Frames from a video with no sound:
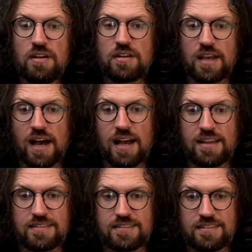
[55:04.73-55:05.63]

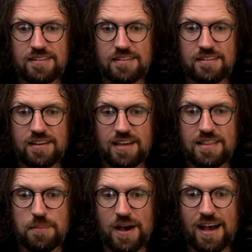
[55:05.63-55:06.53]
guys, in
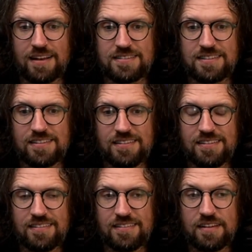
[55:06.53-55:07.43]
the band,
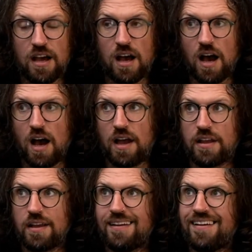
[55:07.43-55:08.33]

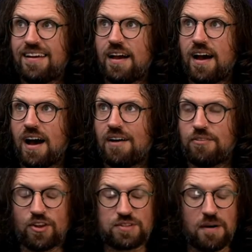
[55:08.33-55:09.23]
I've
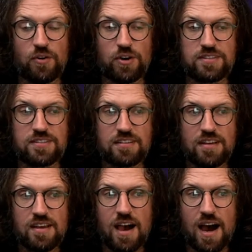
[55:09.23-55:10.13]
lost my voice.
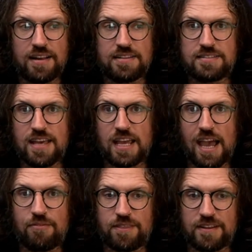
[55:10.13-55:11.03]
I need to take
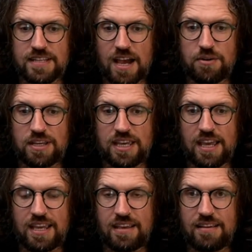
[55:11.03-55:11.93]
everything down a
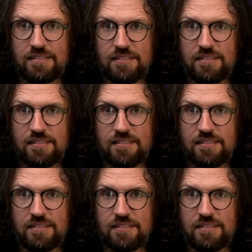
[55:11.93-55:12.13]
key.